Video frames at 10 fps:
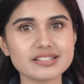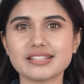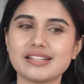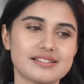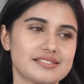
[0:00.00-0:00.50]

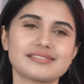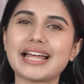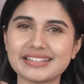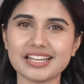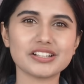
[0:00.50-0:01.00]
since
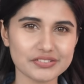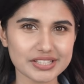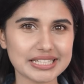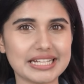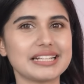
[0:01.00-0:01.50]
at the end of
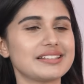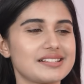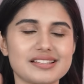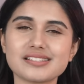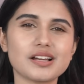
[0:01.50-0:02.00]
the day,
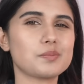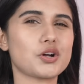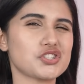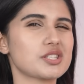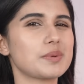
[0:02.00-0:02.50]
this is a
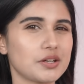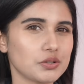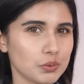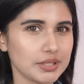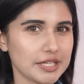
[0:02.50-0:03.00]
budget speaker
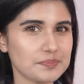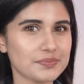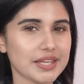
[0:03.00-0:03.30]
only.